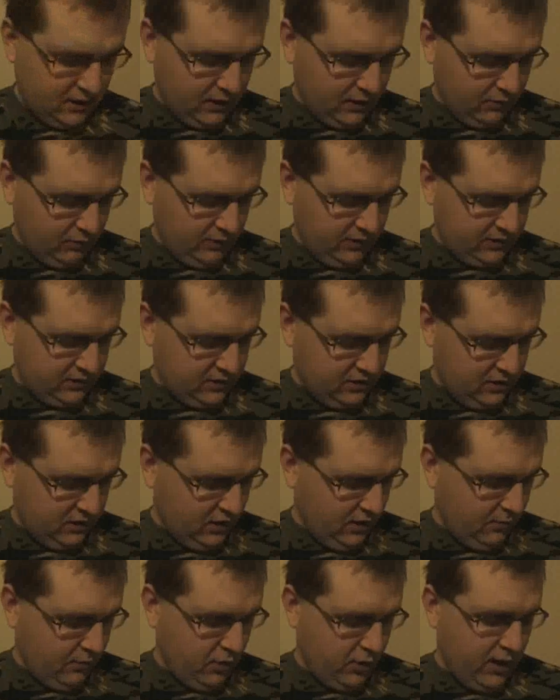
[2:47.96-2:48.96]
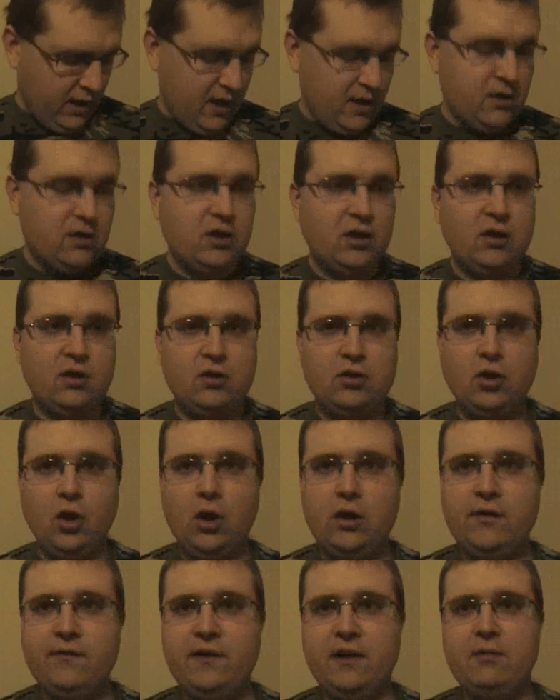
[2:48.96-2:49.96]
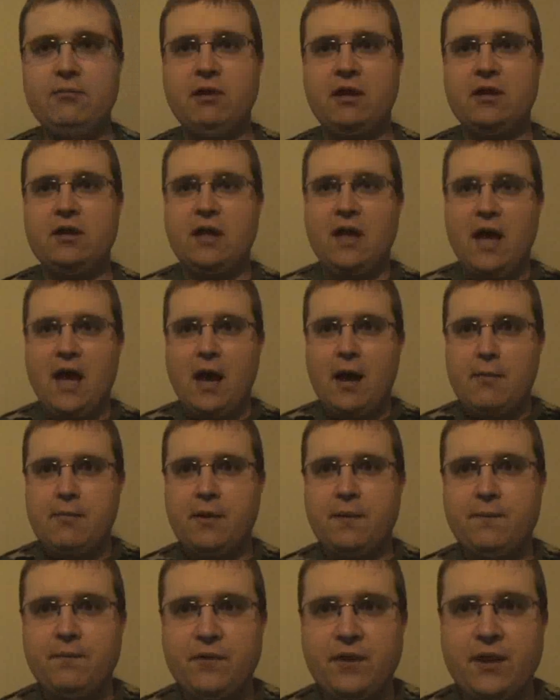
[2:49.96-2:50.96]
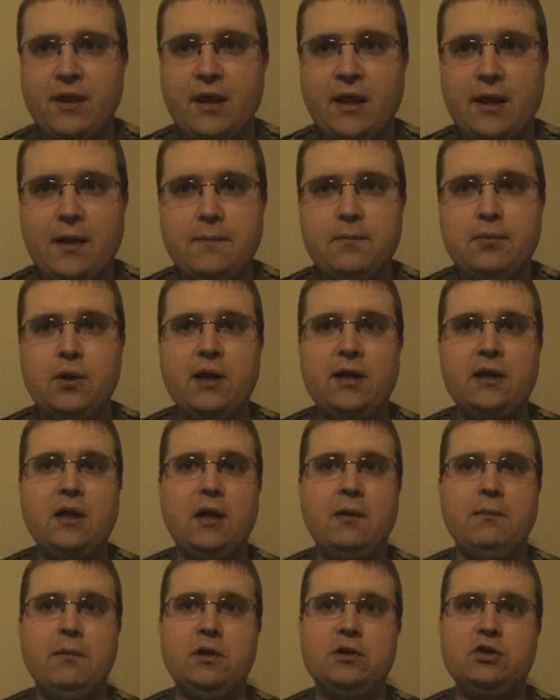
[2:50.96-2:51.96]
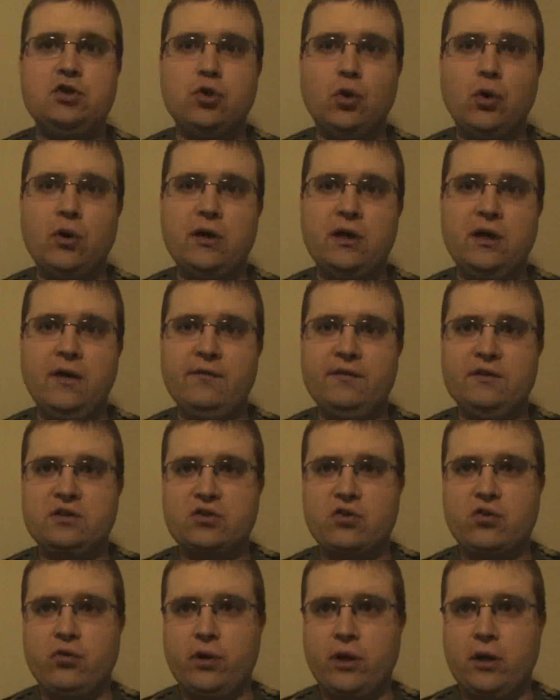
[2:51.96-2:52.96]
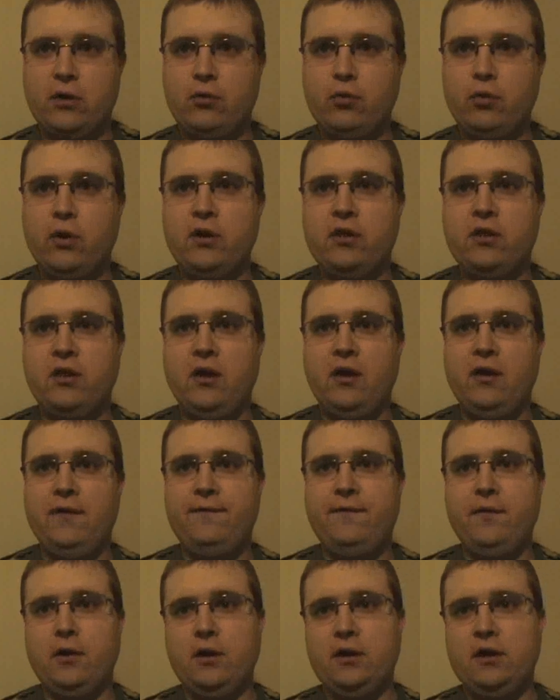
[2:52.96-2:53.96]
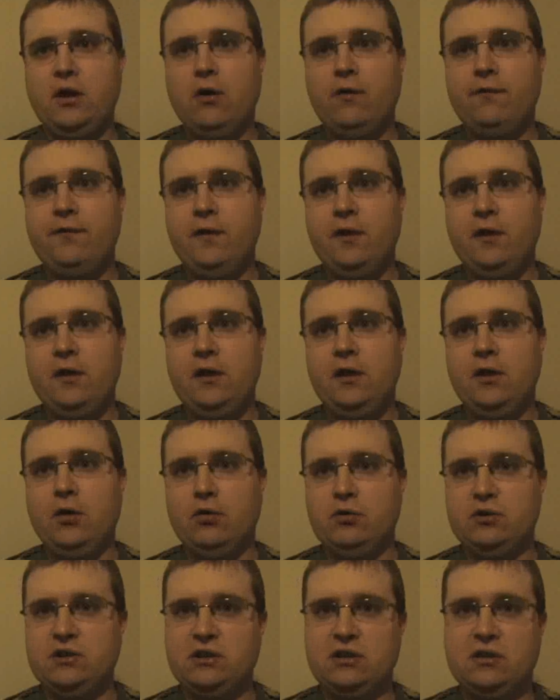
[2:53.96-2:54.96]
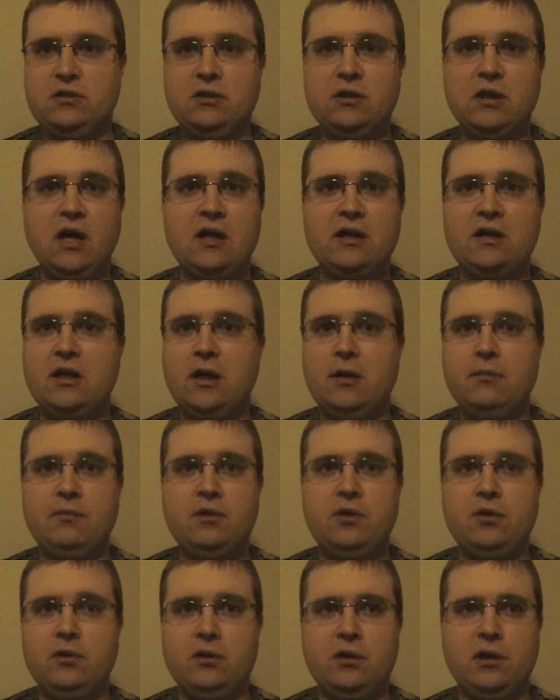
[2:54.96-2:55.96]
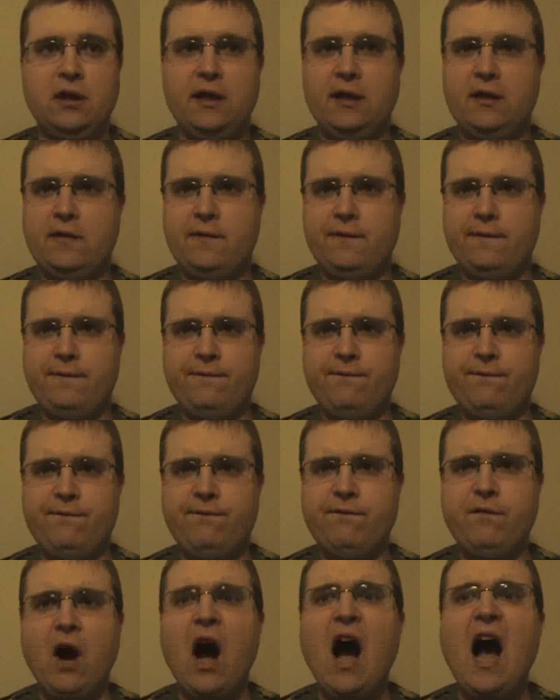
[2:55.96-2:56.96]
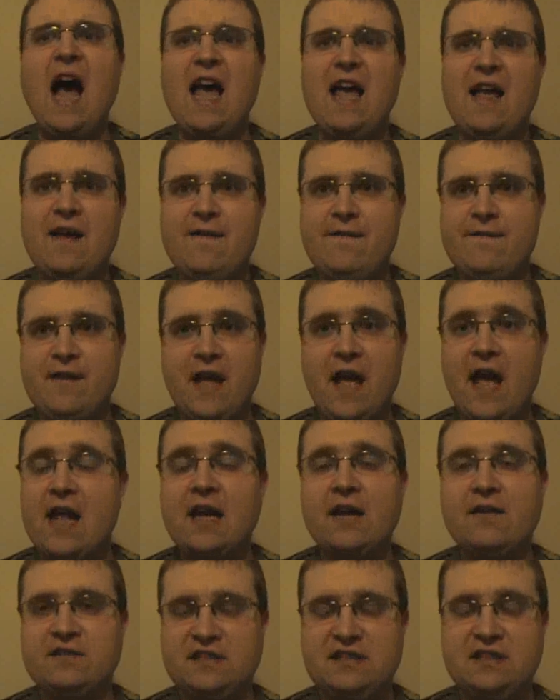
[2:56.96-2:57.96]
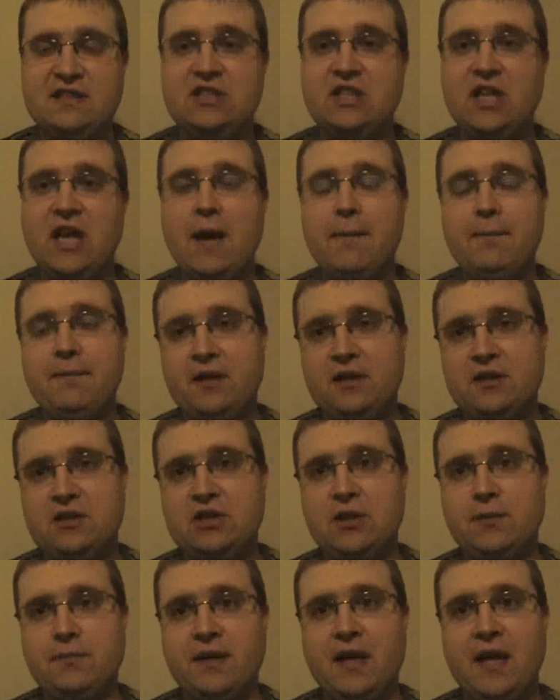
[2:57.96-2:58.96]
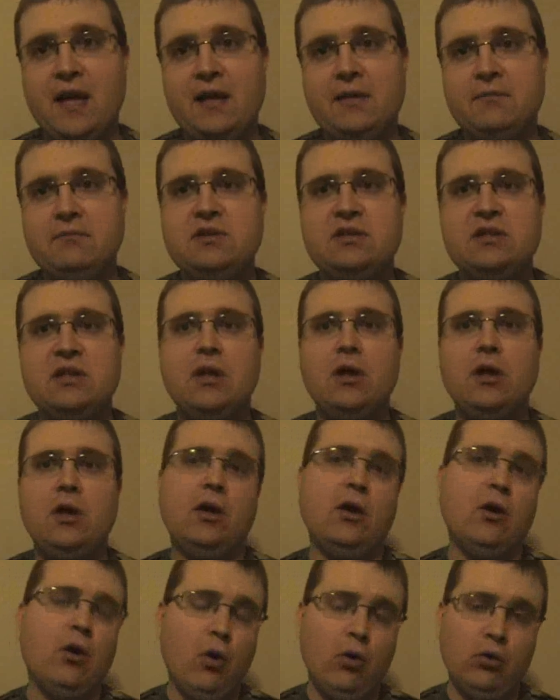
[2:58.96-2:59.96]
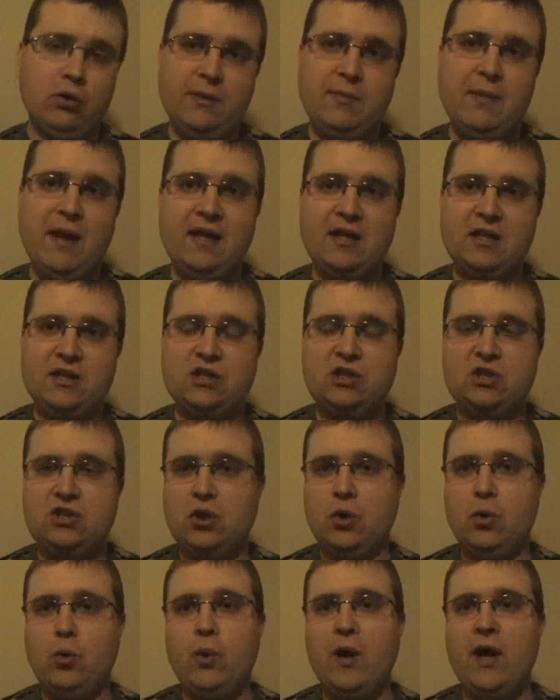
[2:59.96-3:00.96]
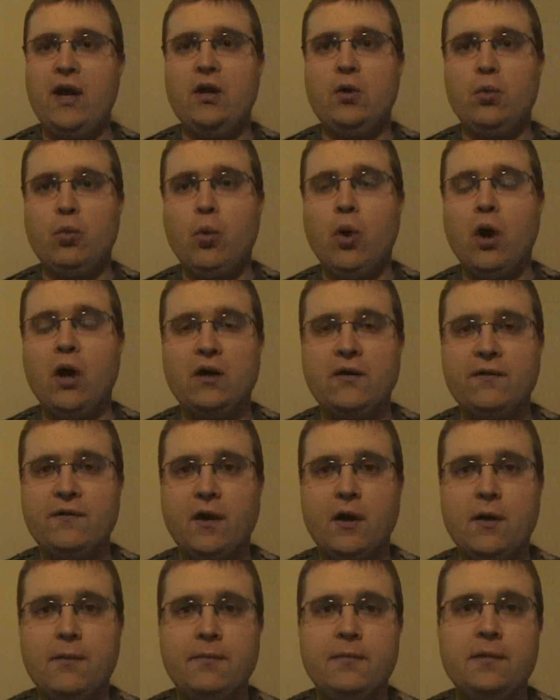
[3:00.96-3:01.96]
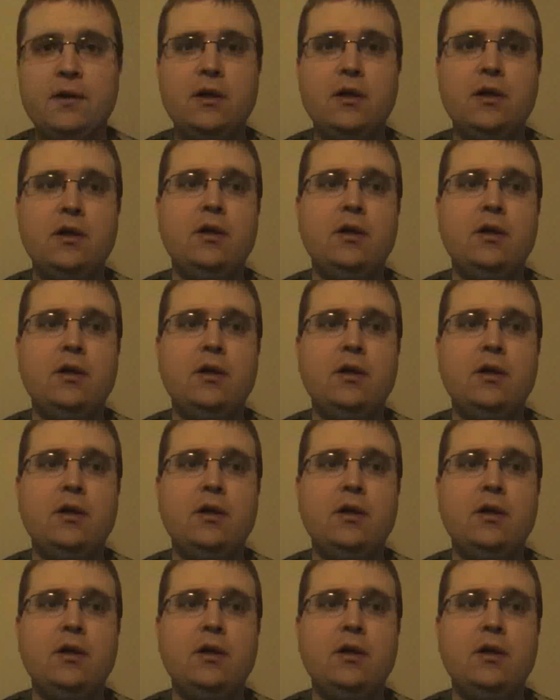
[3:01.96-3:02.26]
Anyways, number 8, Donovan McNabb. He played a majority of his career with the Philadelphia Eagles. He got them to like 5 NFC championship games, you know, only managed to win one of them,